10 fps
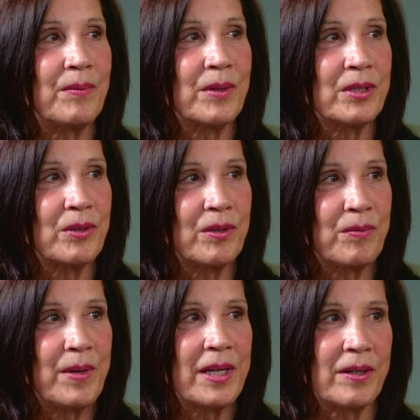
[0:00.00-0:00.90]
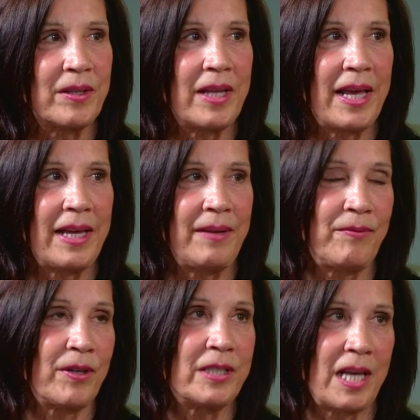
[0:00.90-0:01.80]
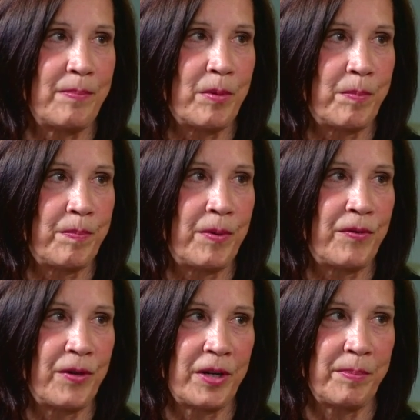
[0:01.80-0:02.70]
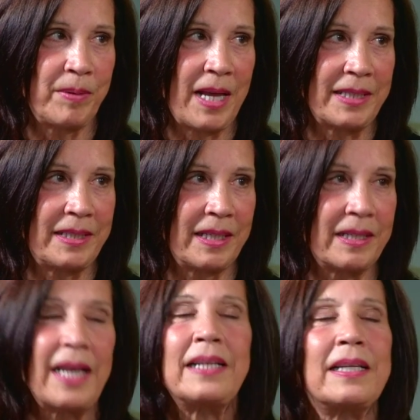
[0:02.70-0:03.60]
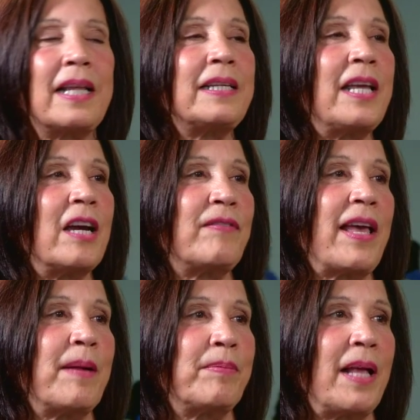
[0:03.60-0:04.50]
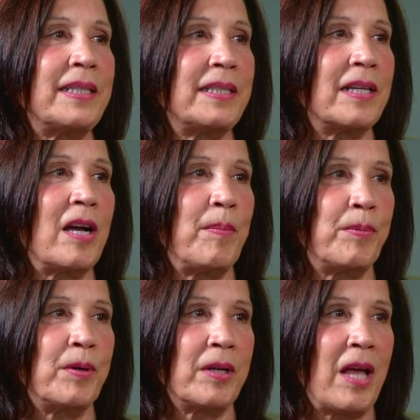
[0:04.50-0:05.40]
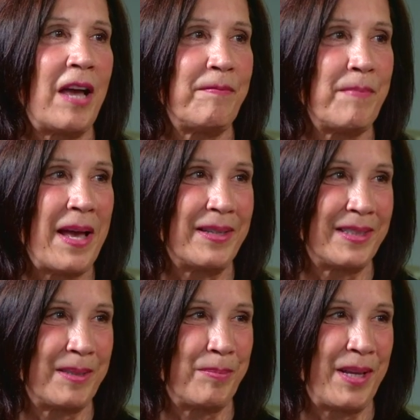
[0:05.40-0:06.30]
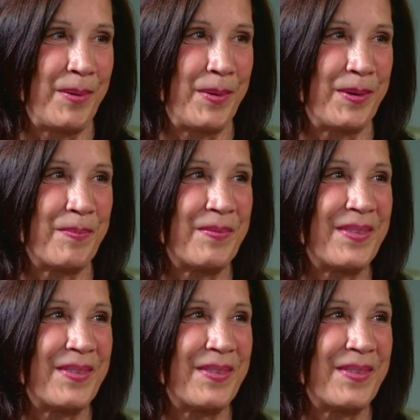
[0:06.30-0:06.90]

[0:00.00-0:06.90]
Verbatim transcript: were sort of weird. They, for example, preferred a plastic. They didn't care if they had a plastic cup or a live mouse to play with. And